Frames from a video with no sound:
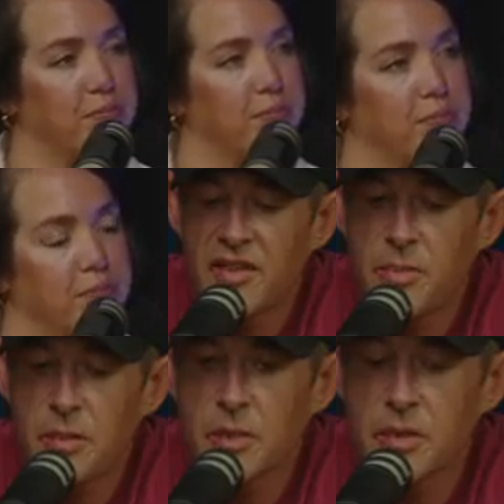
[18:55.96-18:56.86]
I know a lot
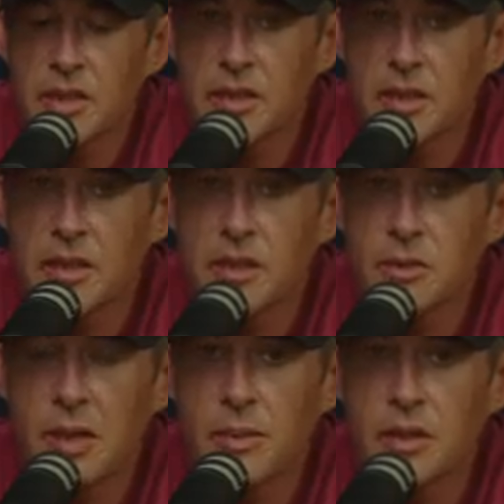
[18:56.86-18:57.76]
of people listening to
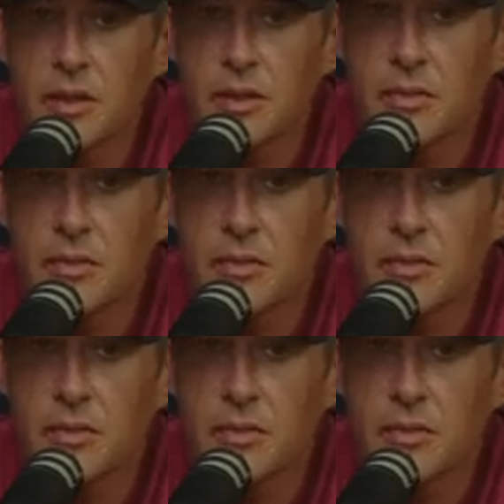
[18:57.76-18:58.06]
this probably